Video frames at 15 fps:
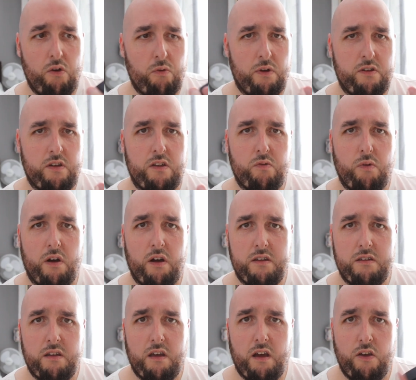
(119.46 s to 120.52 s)
which is
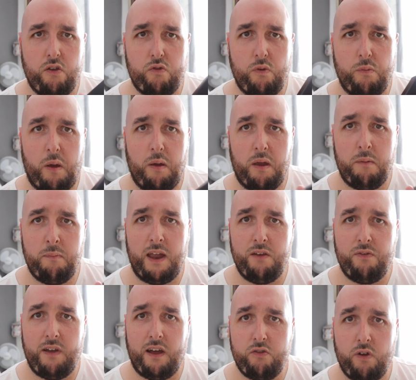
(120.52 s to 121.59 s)
what I use with my
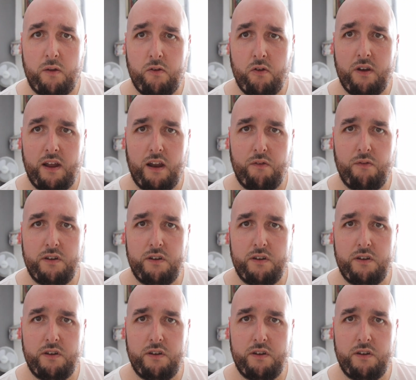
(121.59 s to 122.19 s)
main flash when I do nightlife